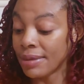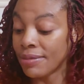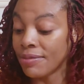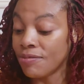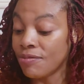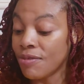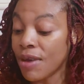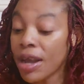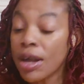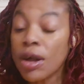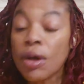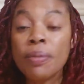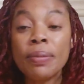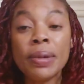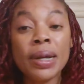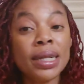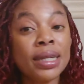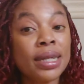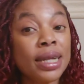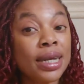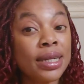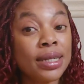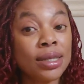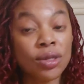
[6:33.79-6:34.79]

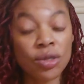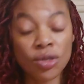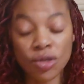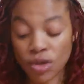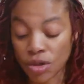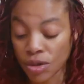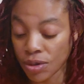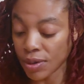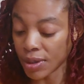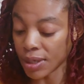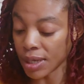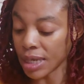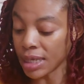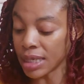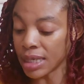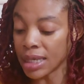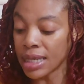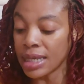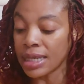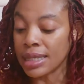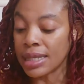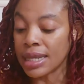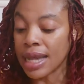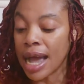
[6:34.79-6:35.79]
recommended usage
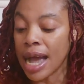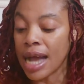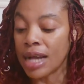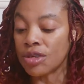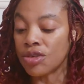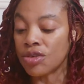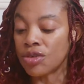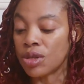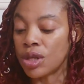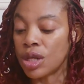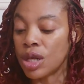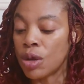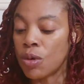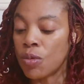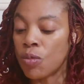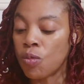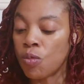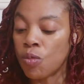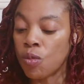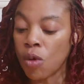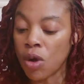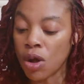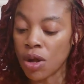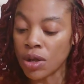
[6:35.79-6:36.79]
is actually
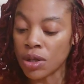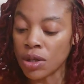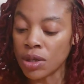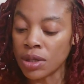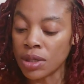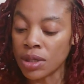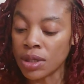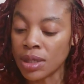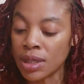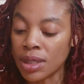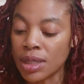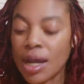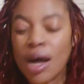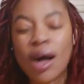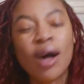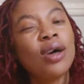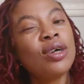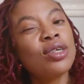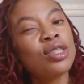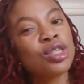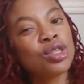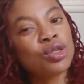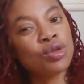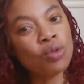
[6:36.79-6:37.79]
one
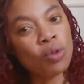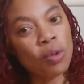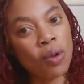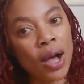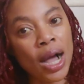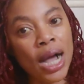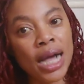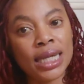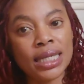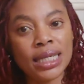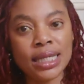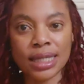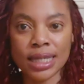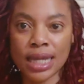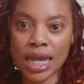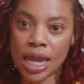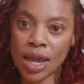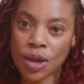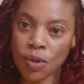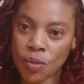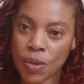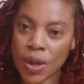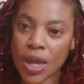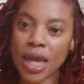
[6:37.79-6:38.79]
or twice
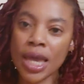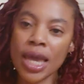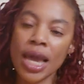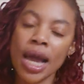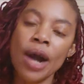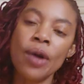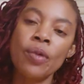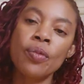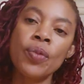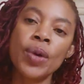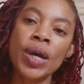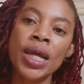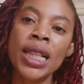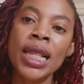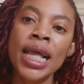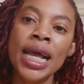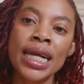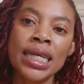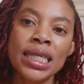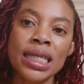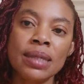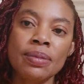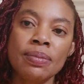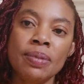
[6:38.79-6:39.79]
a week. I will
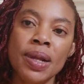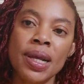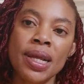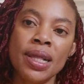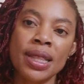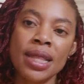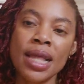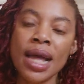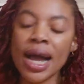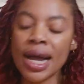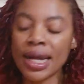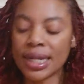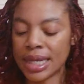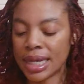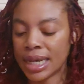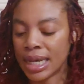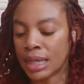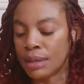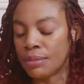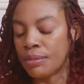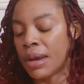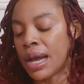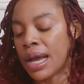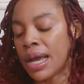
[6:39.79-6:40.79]
explain that
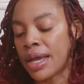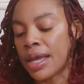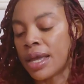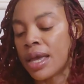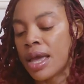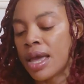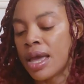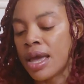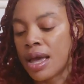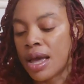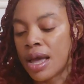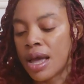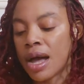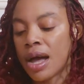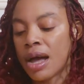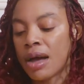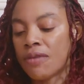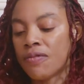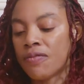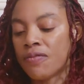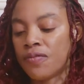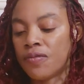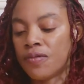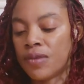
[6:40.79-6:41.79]
in my
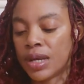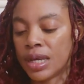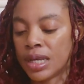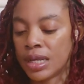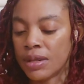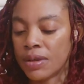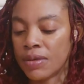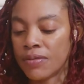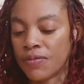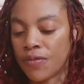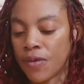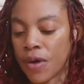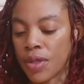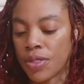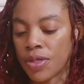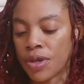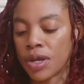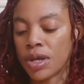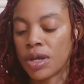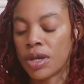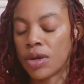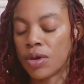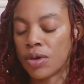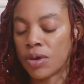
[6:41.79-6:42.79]

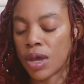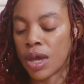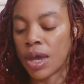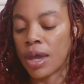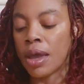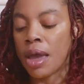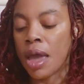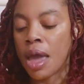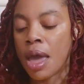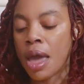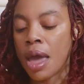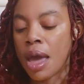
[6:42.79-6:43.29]
further. Okay,